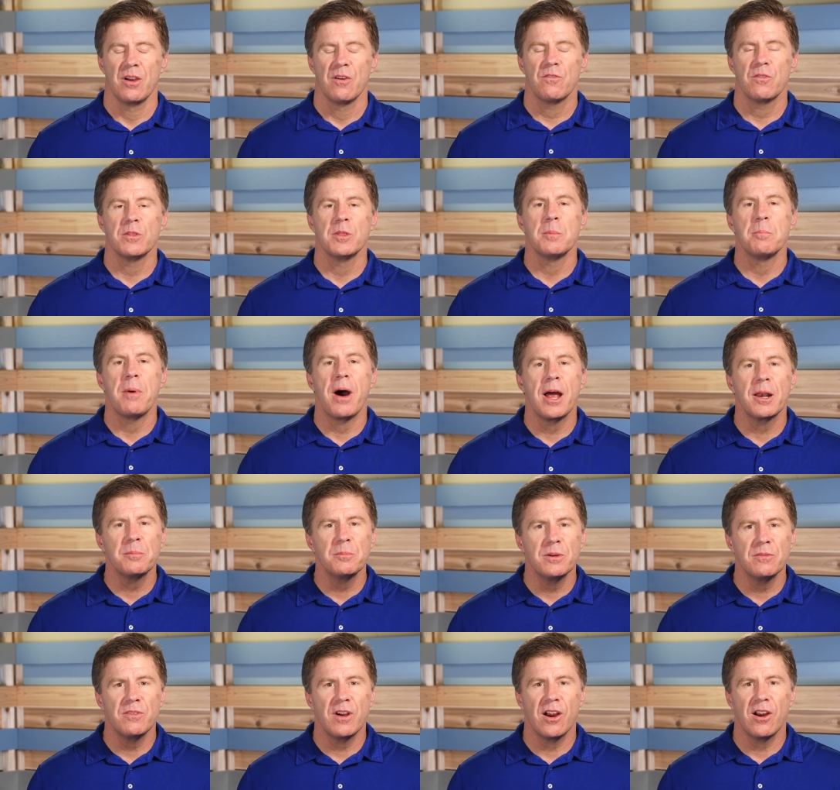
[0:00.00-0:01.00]
From the bottom
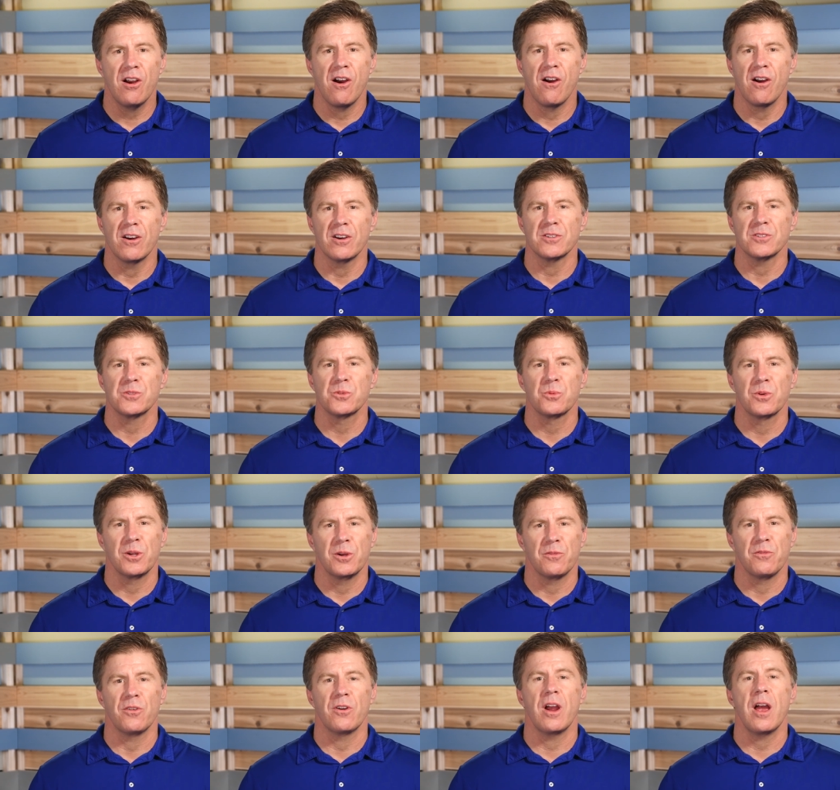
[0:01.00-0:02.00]
of our hearts, we
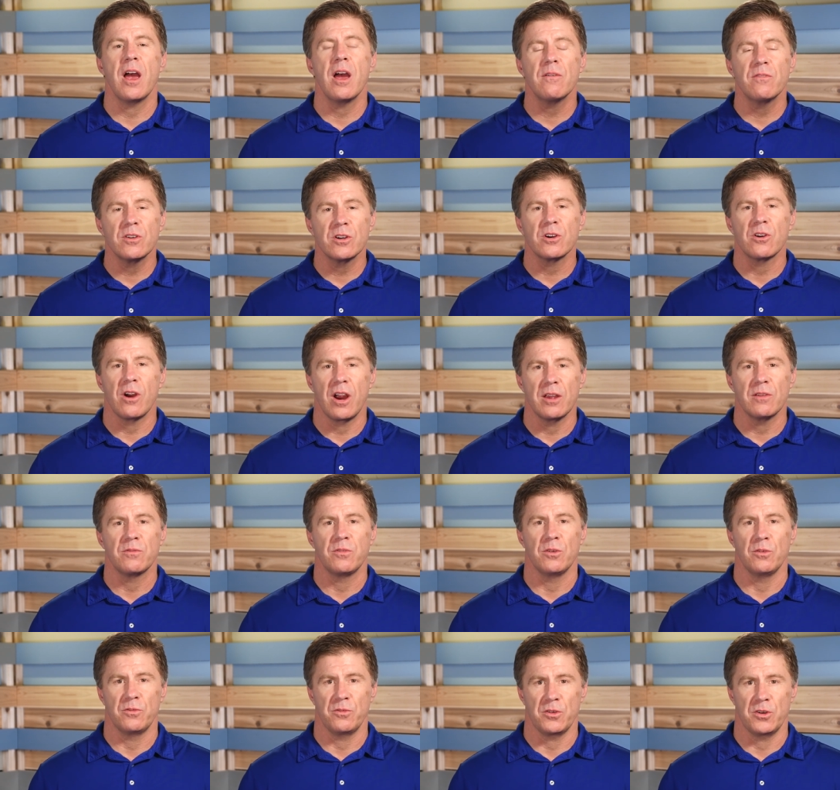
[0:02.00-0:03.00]
are forever
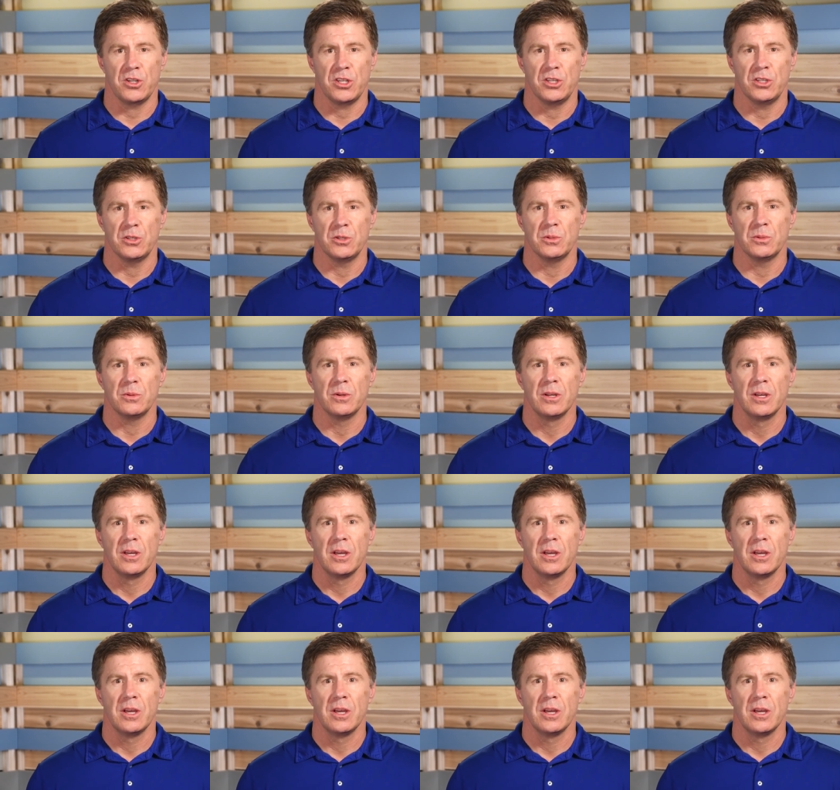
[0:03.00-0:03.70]
grateful for you.